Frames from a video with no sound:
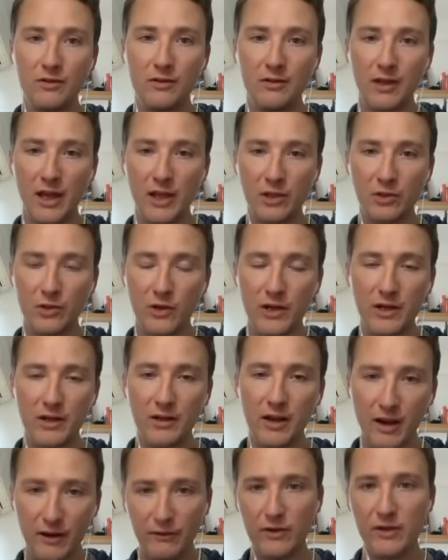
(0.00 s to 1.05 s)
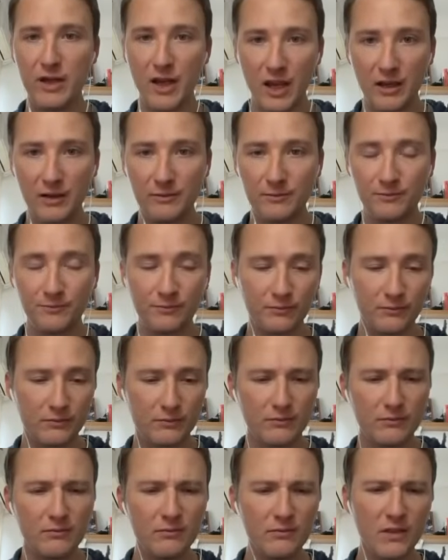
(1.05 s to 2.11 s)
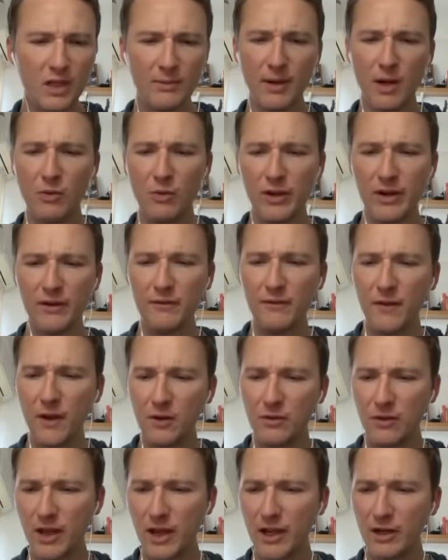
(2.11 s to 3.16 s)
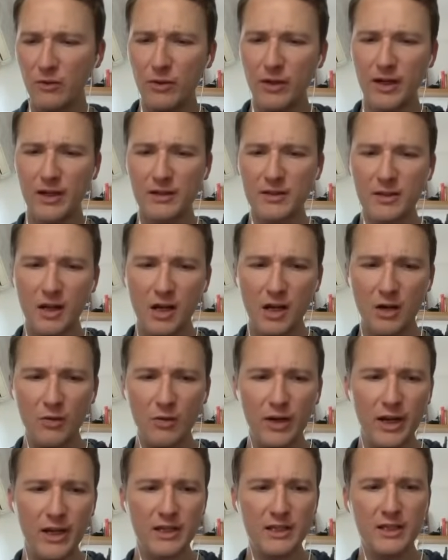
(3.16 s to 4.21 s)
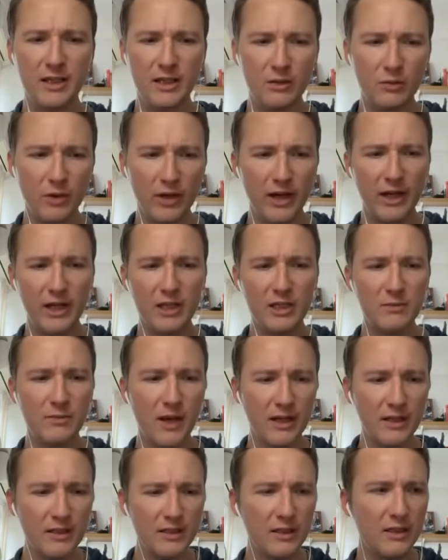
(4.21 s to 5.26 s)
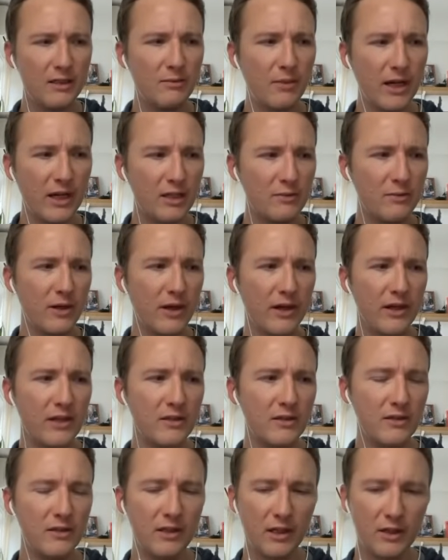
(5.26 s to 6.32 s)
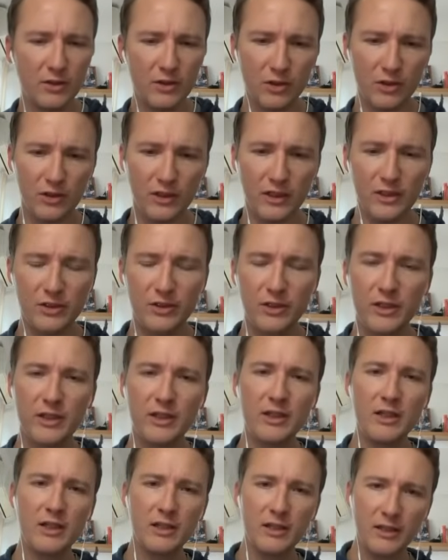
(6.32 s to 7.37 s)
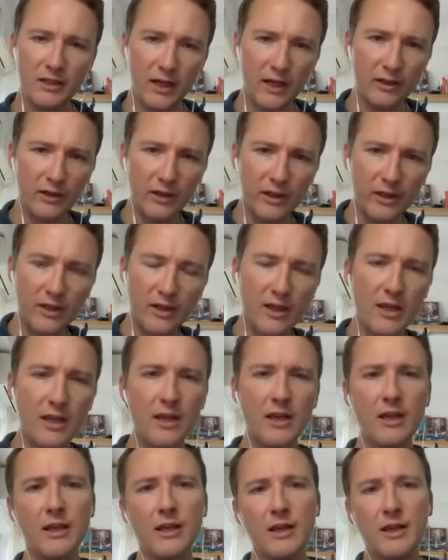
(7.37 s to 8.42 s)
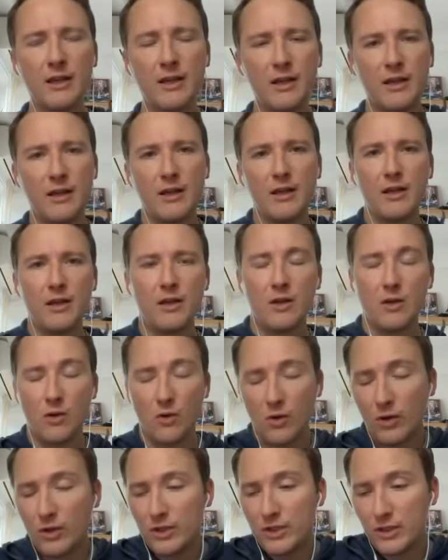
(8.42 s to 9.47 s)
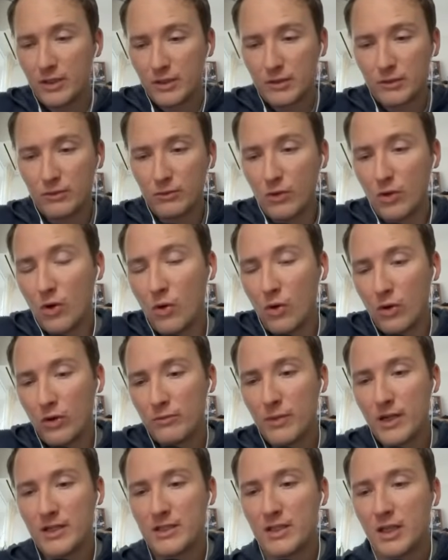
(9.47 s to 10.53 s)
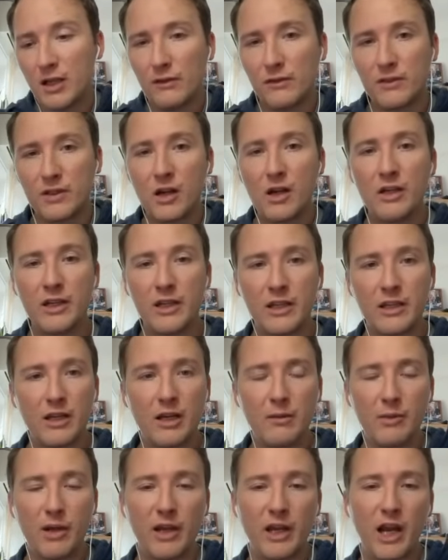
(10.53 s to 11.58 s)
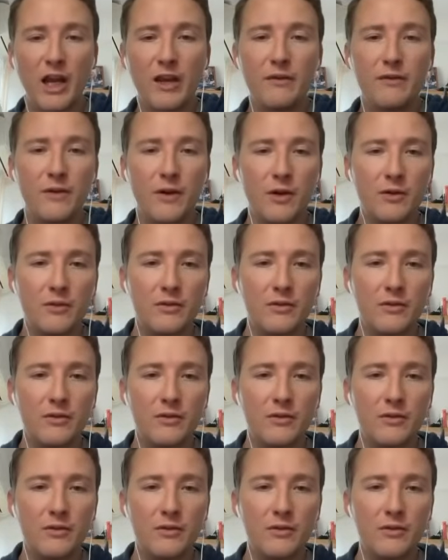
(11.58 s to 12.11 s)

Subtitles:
entry every day about what it felt like, what I saw, what I did, what I expected, my experience, journal entry, a diary. Or just record myself talking on my iPhone.